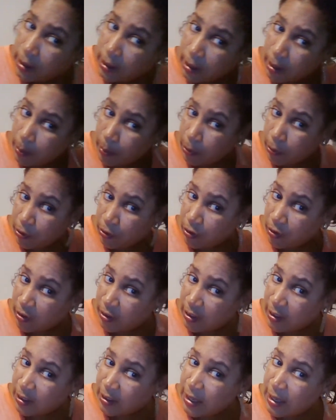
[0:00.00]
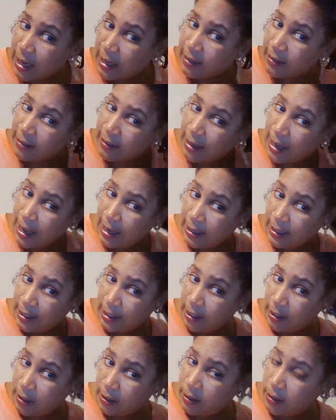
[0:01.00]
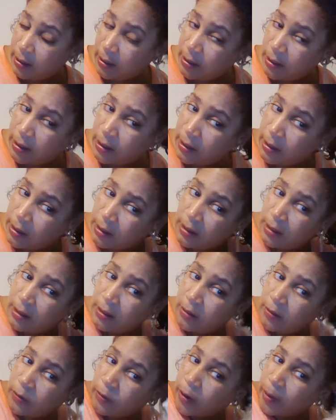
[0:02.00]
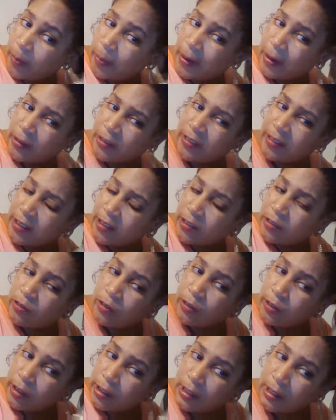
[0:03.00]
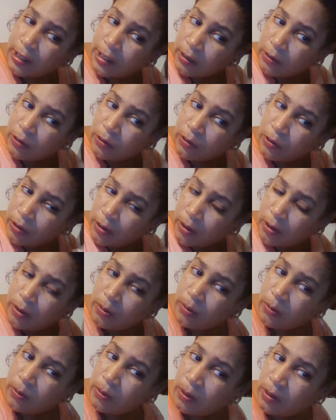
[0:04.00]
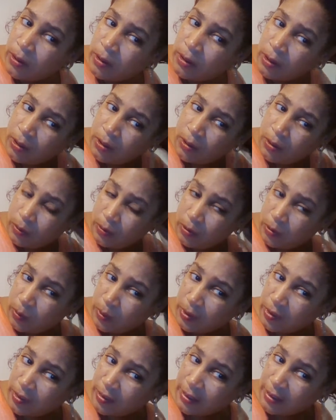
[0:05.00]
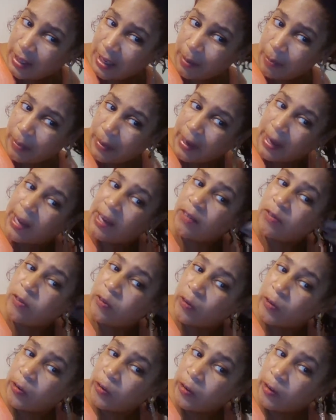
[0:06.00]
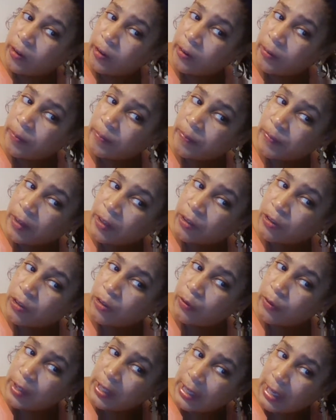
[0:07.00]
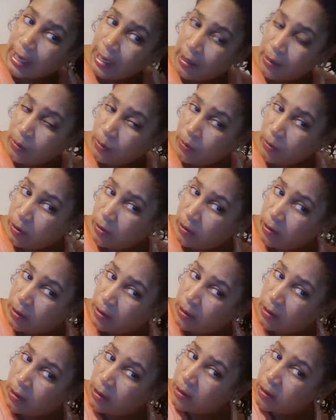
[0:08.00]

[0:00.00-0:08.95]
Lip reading: and I purchased it at Sally for about $6.39 or so, which is not bad for a 3-ounce.